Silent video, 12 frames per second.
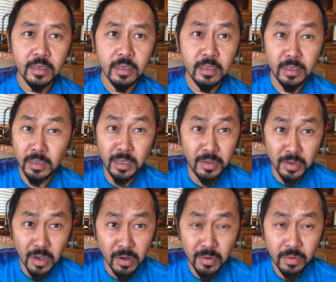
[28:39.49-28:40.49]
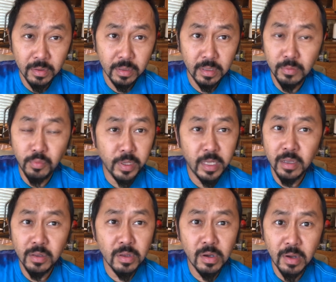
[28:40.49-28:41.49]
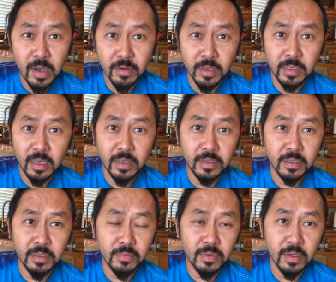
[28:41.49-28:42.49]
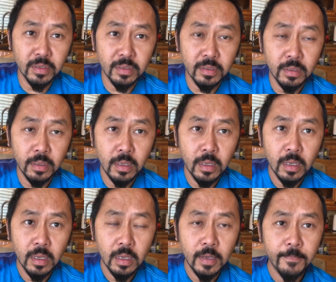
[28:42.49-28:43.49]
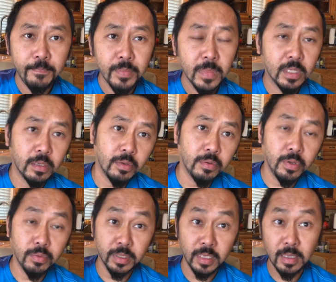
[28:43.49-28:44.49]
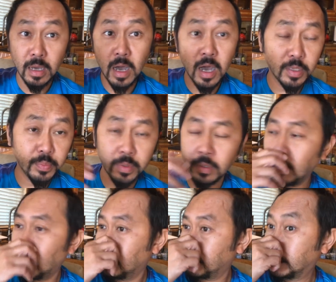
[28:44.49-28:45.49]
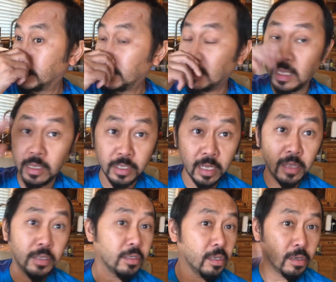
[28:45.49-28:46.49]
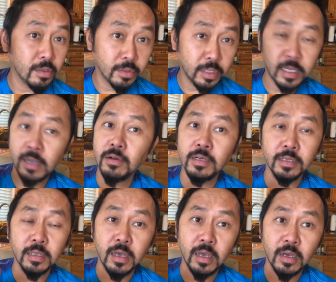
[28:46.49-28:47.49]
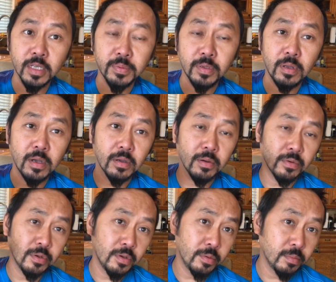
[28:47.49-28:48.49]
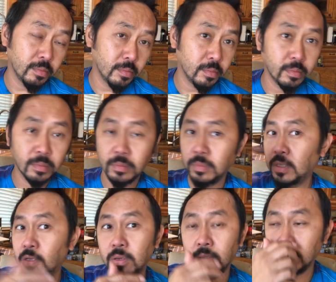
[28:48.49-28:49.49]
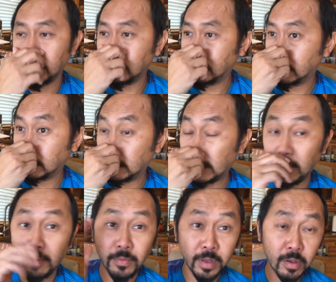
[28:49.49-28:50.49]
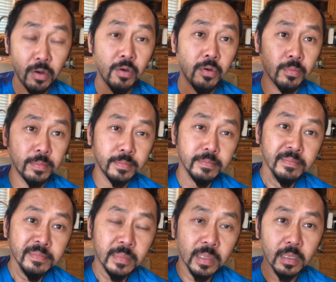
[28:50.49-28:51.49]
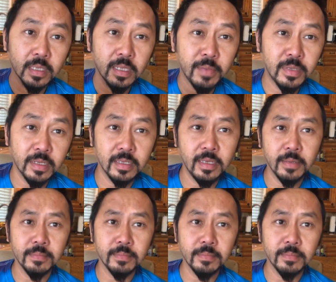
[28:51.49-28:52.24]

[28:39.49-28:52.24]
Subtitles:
You didn't know. We didn't know how contagious it was. So he was at the hospital. He changed clothes, showered in the hospital locker room, you know, went home, slept in a tent.